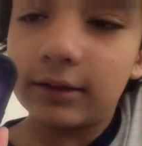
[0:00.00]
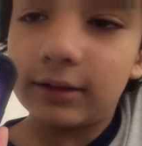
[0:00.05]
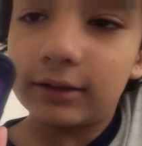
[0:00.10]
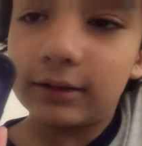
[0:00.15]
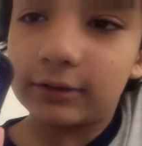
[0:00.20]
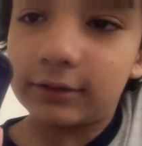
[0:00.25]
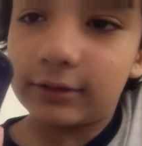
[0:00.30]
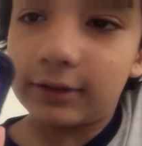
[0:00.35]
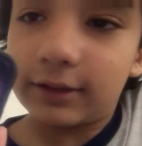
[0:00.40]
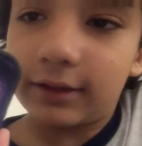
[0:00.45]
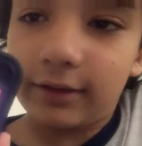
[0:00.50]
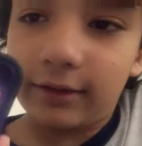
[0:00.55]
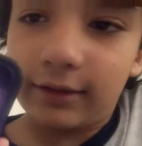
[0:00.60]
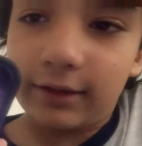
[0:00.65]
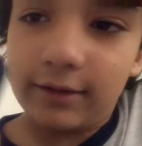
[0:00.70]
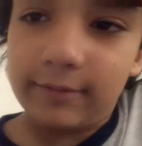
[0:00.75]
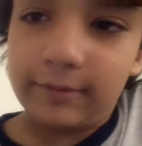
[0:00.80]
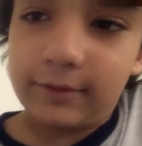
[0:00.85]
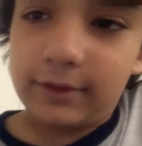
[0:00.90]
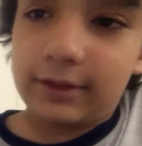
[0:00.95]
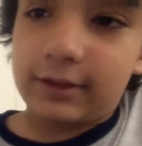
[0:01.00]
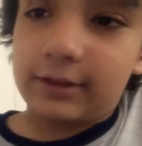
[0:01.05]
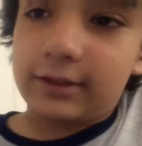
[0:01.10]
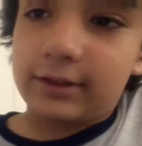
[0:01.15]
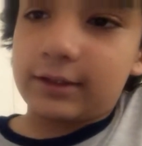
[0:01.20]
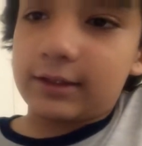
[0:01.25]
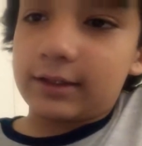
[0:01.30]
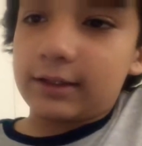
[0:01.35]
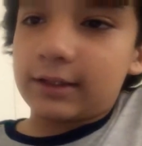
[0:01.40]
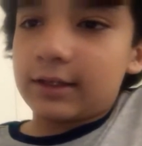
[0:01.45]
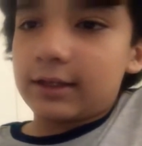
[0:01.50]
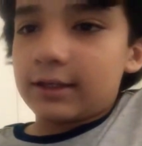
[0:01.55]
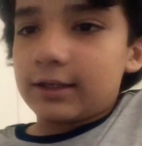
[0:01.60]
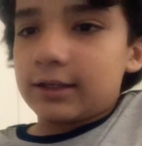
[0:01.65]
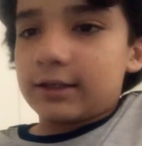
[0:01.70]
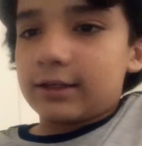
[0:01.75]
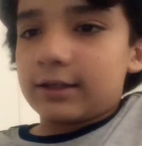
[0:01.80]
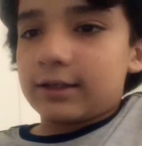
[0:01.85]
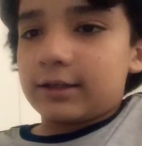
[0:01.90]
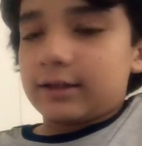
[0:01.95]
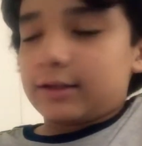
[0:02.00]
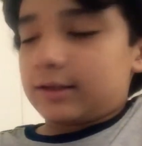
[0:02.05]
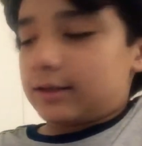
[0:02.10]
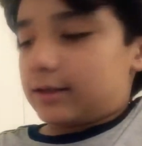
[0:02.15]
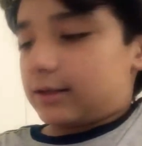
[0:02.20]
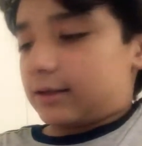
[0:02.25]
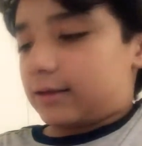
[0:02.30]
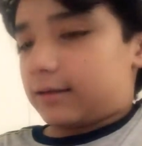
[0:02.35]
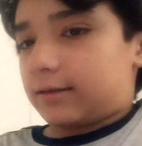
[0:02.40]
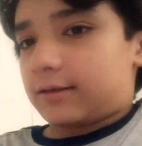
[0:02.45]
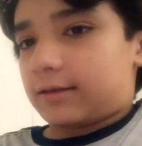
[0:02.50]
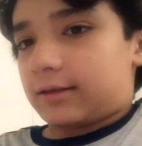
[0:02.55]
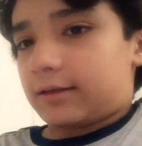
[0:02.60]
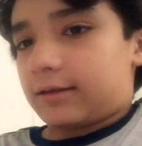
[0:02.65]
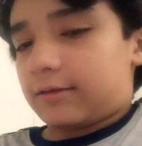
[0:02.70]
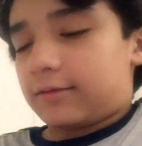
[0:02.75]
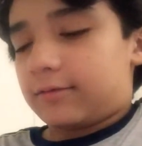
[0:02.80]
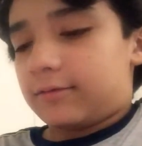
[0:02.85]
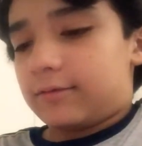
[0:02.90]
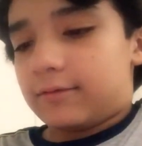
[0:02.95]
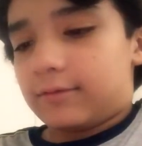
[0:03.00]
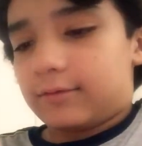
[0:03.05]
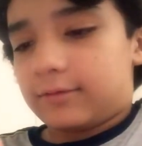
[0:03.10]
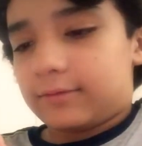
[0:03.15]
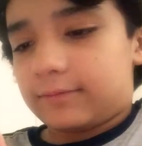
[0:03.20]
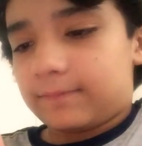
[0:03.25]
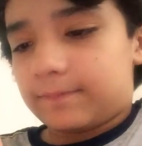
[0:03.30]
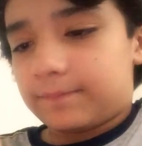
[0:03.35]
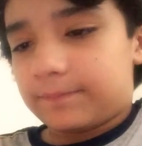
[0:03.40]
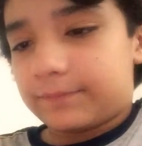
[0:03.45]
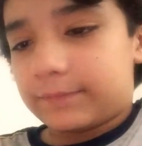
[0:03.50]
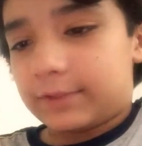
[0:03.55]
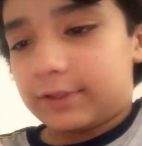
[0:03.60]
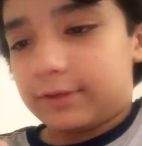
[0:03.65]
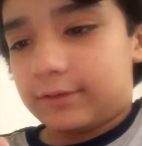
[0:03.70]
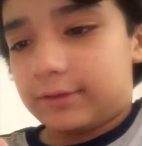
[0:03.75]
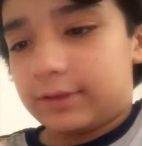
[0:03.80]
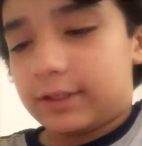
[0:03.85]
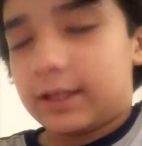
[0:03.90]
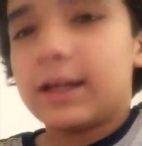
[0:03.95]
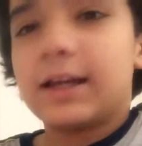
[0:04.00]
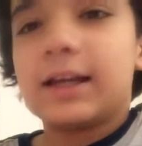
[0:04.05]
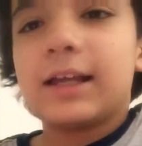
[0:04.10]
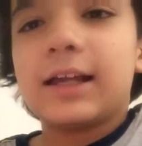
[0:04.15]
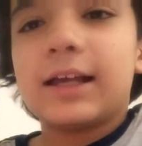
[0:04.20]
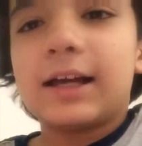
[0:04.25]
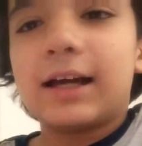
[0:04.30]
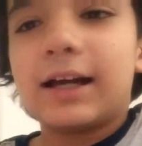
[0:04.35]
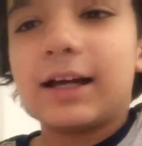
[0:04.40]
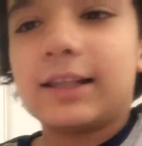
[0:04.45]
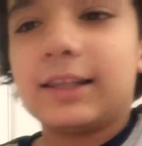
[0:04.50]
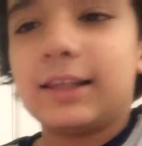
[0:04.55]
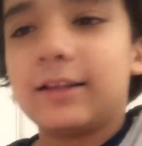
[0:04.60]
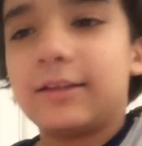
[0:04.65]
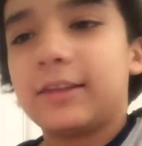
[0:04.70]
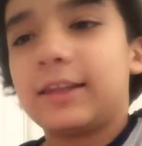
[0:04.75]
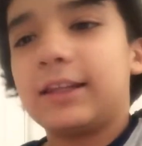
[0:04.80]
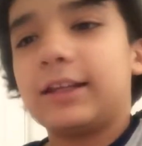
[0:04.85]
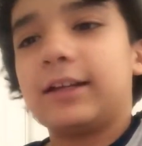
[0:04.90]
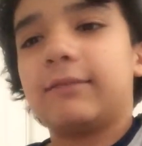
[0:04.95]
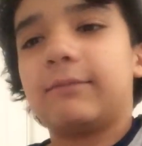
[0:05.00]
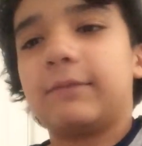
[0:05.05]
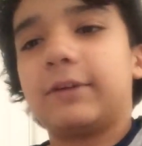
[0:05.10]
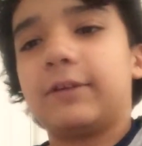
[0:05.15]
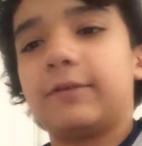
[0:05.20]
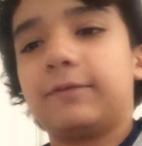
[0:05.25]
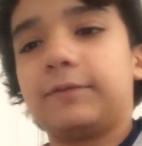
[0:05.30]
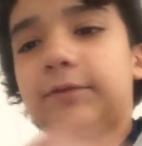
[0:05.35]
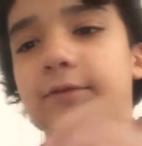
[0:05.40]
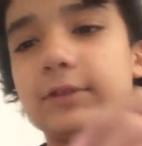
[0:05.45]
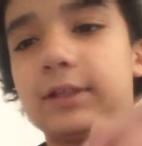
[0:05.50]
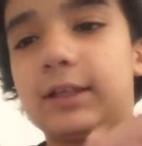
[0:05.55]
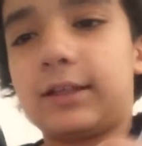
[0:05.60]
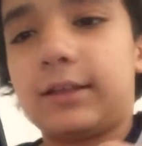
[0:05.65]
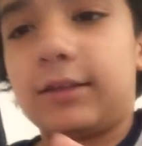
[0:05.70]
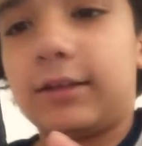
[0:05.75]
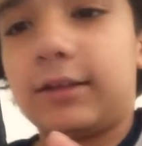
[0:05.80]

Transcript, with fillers: I don't know you can see, but it's it's cool, dude. I literally got my own phone. It,